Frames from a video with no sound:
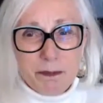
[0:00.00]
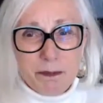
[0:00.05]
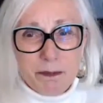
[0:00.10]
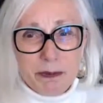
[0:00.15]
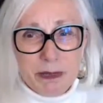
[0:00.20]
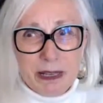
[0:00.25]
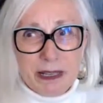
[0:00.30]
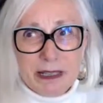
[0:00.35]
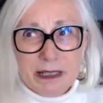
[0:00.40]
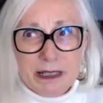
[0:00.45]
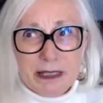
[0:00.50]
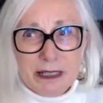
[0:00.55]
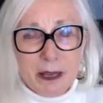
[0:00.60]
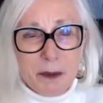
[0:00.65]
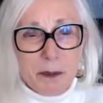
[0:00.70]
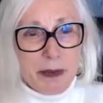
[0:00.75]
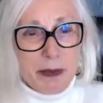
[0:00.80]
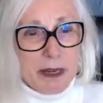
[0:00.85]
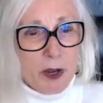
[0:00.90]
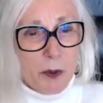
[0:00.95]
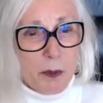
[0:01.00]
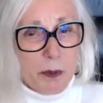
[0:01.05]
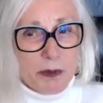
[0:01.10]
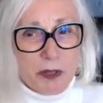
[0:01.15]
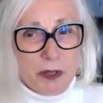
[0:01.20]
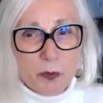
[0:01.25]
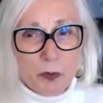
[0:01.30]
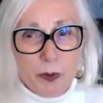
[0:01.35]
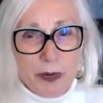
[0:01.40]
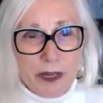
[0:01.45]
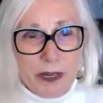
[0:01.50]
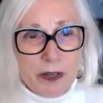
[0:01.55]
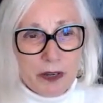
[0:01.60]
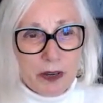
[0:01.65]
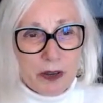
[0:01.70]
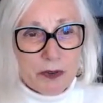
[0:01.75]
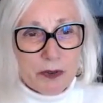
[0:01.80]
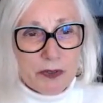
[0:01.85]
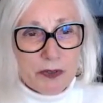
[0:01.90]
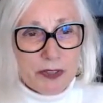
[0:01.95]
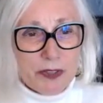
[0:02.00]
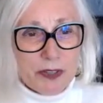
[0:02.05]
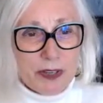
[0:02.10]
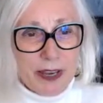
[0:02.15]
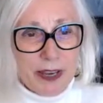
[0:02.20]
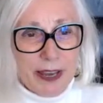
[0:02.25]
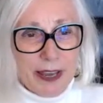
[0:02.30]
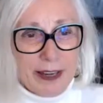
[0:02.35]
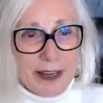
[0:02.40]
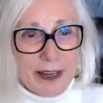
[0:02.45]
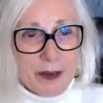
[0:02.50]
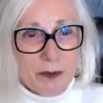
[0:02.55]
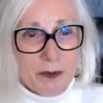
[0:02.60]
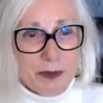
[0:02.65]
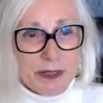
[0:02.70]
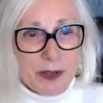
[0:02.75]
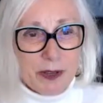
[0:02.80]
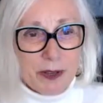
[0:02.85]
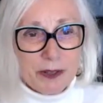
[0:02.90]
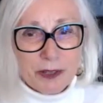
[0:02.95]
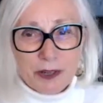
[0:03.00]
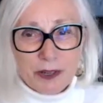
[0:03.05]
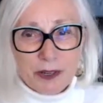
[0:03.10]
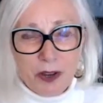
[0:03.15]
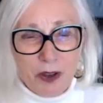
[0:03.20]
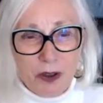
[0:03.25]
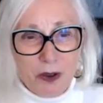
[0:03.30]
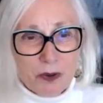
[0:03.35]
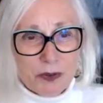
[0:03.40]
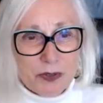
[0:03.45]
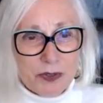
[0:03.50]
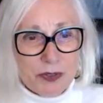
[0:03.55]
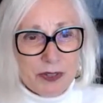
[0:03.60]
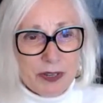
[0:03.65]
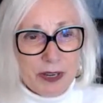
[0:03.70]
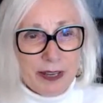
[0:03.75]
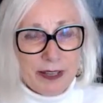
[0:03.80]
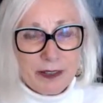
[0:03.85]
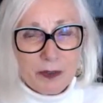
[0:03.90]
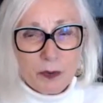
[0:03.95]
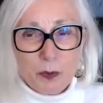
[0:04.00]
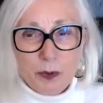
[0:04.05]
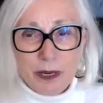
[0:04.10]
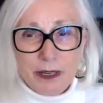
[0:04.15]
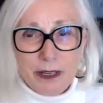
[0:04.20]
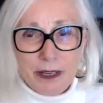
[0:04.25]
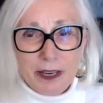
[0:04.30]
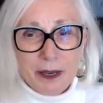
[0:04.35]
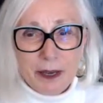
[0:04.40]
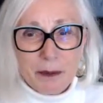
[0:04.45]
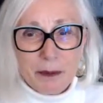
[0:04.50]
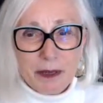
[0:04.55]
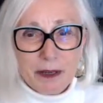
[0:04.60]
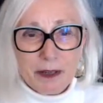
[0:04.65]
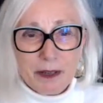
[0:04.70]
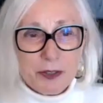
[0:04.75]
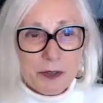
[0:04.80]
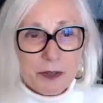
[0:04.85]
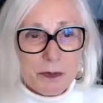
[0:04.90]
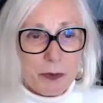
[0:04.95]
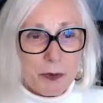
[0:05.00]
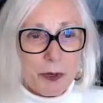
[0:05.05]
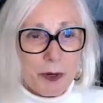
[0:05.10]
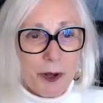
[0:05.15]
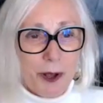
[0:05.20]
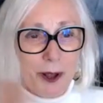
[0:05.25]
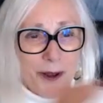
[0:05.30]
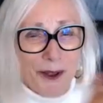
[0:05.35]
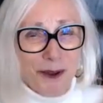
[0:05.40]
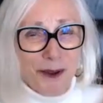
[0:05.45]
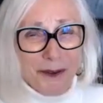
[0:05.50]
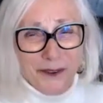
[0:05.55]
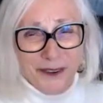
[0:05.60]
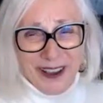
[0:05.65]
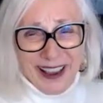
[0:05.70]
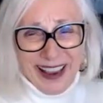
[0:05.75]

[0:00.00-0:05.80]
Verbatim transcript: the, somebody opened the windows, and it was on the coast, and the wind came in and just blew it all